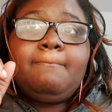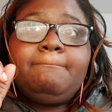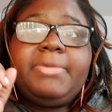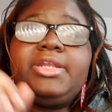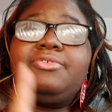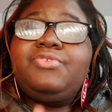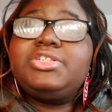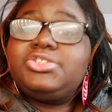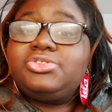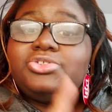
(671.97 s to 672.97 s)

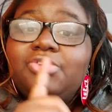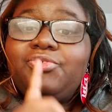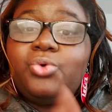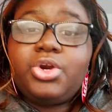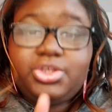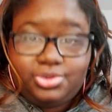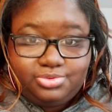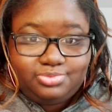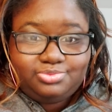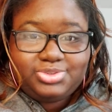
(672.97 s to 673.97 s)
beneficial for
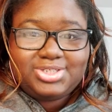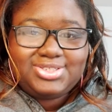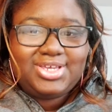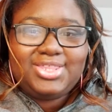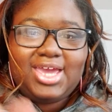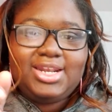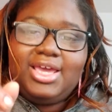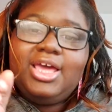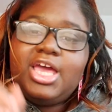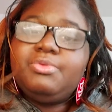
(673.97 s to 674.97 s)
you, let's say that.
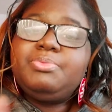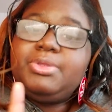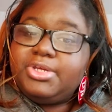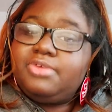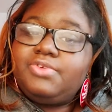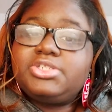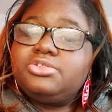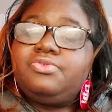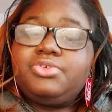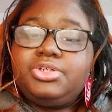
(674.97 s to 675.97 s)
It would be
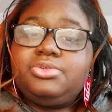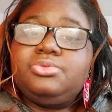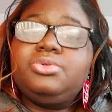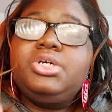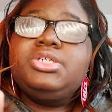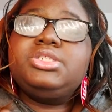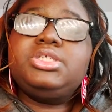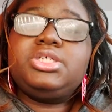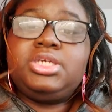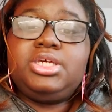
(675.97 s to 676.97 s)
beneficial for you
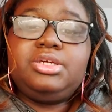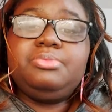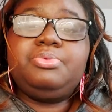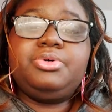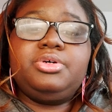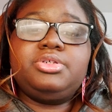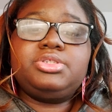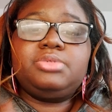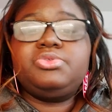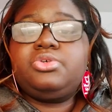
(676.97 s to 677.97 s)
to keep
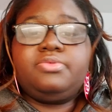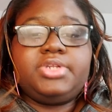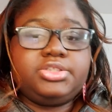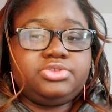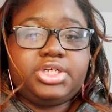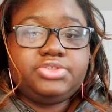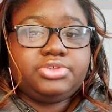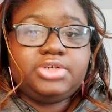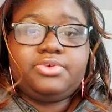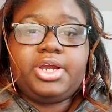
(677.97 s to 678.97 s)
some sort of electrolyte
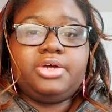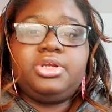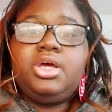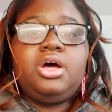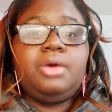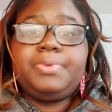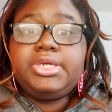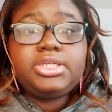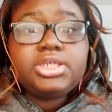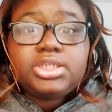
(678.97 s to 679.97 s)
drink around, a
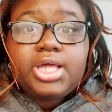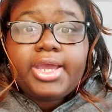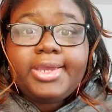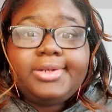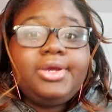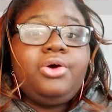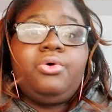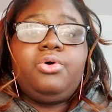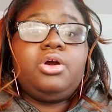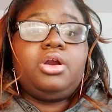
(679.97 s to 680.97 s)
Pedialyte,
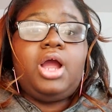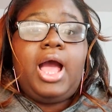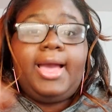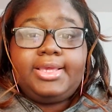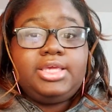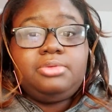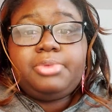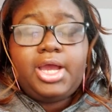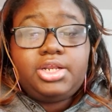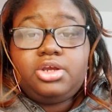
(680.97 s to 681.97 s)
or I keep
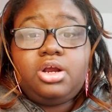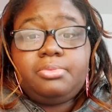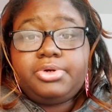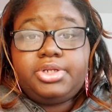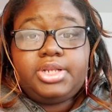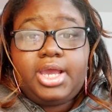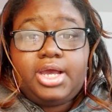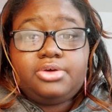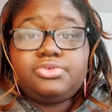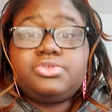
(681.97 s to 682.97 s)
Body Armor in the
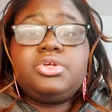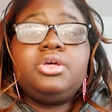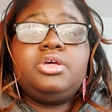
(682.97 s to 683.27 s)
house,